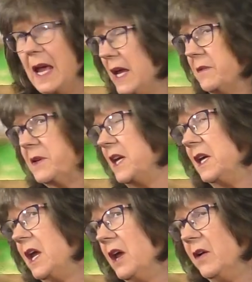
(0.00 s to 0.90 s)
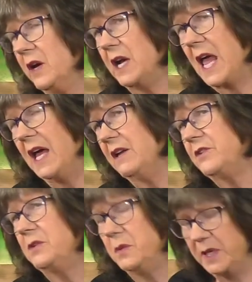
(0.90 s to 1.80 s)
If King Herod had
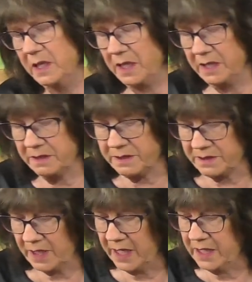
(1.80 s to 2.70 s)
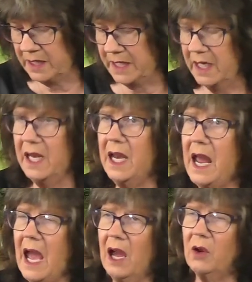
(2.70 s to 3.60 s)
you in his sight,
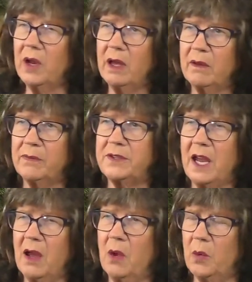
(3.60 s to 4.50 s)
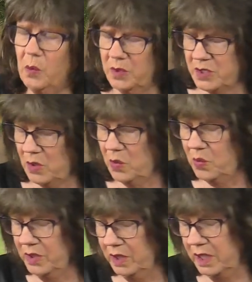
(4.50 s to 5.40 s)
getting out of town was a
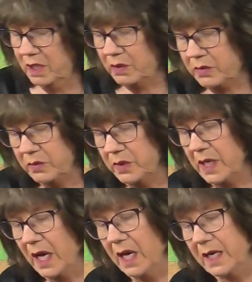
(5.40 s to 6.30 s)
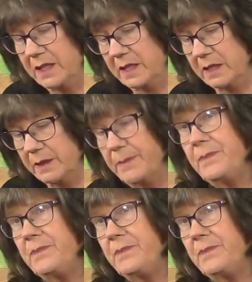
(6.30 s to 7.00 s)
really good idea.